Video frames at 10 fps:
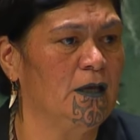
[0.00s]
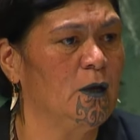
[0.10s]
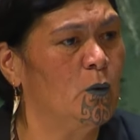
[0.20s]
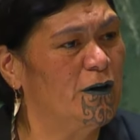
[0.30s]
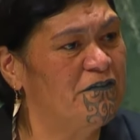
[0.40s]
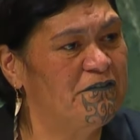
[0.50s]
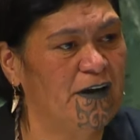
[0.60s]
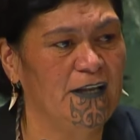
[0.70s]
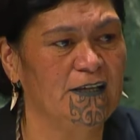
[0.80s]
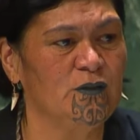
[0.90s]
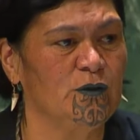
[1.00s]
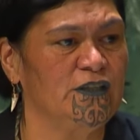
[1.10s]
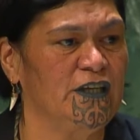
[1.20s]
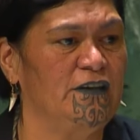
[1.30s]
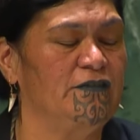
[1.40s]
We are failing to
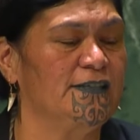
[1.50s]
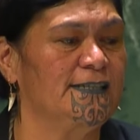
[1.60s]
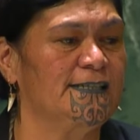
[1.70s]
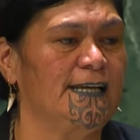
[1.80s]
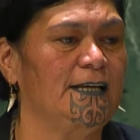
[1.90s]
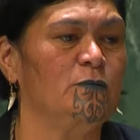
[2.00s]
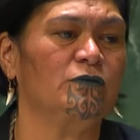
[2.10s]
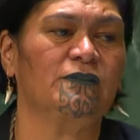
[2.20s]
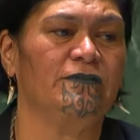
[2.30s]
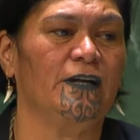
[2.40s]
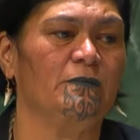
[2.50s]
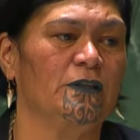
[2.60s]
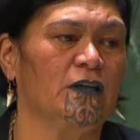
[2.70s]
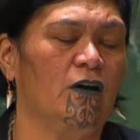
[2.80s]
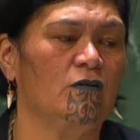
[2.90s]
achieve the Sustainable
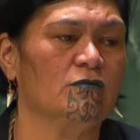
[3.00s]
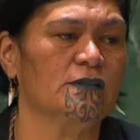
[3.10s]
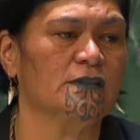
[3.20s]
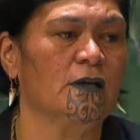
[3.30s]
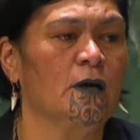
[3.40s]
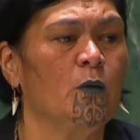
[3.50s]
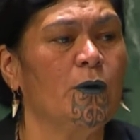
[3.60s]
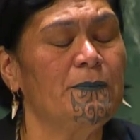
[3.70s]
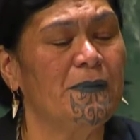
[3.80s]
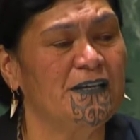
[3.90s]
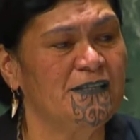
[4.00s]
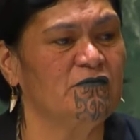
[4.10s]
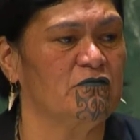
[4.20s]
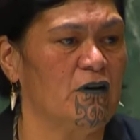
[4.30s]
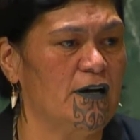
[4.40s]
Development Goals. We must
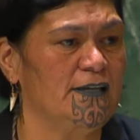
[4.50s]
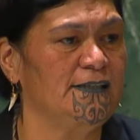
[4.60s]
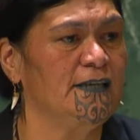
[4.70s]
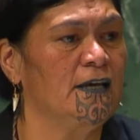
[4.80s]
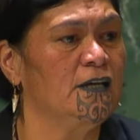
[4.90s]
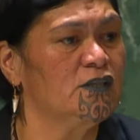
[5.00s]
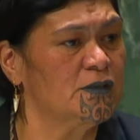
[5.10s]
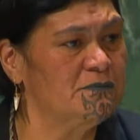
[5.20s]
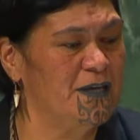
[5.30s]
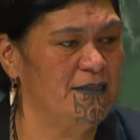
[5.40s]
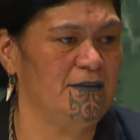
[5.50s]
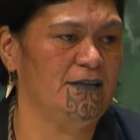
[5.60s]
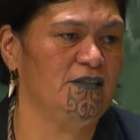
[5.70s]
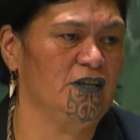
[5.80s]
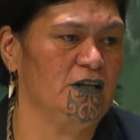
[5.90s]
rise to meet
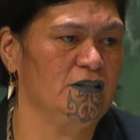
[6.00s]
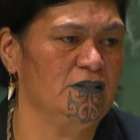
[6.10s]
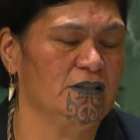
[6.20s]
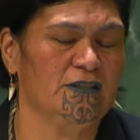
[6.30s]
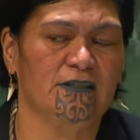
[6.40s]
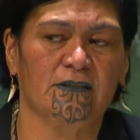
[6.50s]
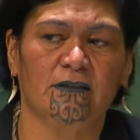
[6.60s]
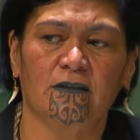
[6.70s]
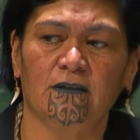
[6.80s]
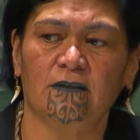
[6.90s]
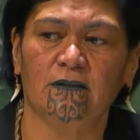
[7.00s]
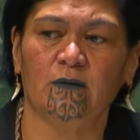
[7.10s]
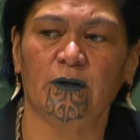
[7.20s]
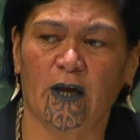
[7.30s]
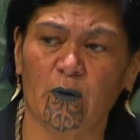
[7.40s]
these challenges.
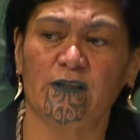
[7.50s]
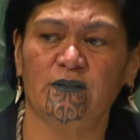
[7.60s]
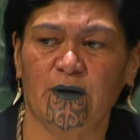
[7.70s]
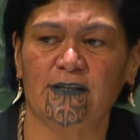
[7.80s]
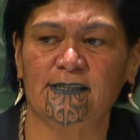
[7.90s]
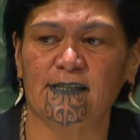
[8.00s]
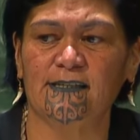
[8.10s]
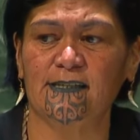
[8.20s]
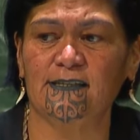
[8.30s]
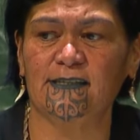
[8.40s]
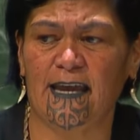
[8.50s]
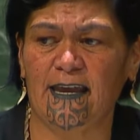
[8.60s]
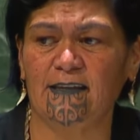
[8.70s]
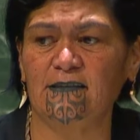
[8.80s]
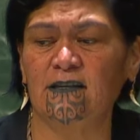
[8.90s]
We owe it to our citizens
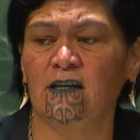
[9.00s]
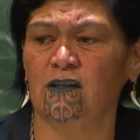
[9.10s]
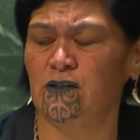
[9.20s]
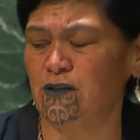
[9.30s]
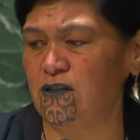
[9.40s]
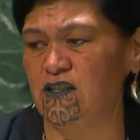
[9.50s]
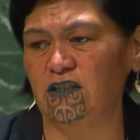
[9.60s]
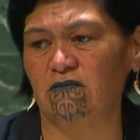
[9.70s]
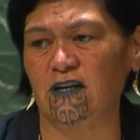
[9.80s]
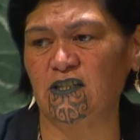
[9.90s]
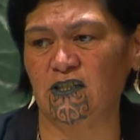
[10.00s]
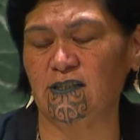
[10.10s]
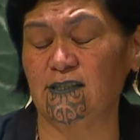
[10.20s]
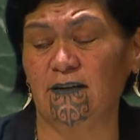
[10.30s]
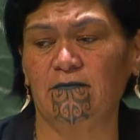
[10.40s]
and to the
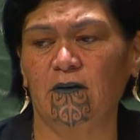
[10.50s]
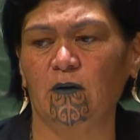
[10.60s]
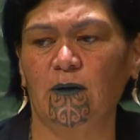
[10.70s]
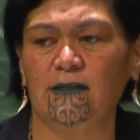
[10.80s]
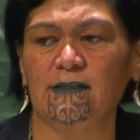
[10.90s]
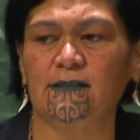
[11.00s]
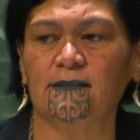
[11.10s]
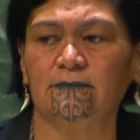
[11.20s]
generations that follow us.